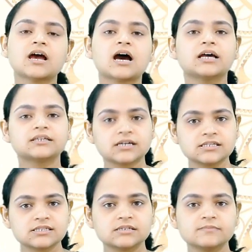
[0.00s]
Our
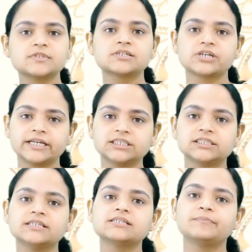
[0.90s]
customs,
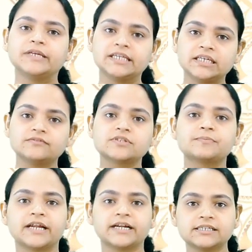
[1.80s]
traditions, beliefs,
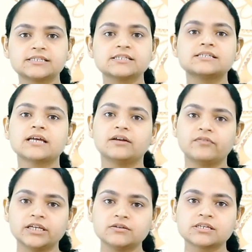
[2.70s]
practices, and
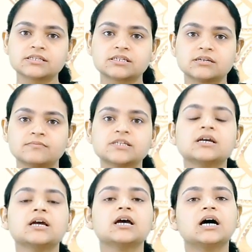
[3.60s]
value systems
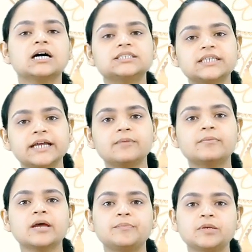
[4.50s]
are shared
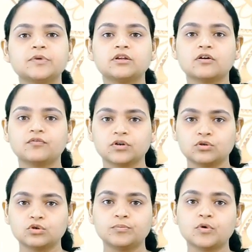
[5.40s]
by people of a
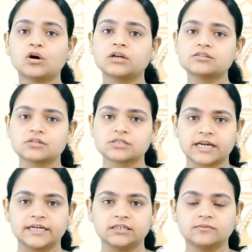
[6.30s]
group or a
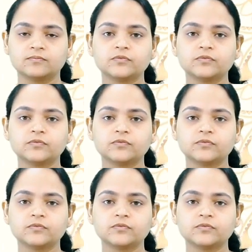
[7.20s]
society.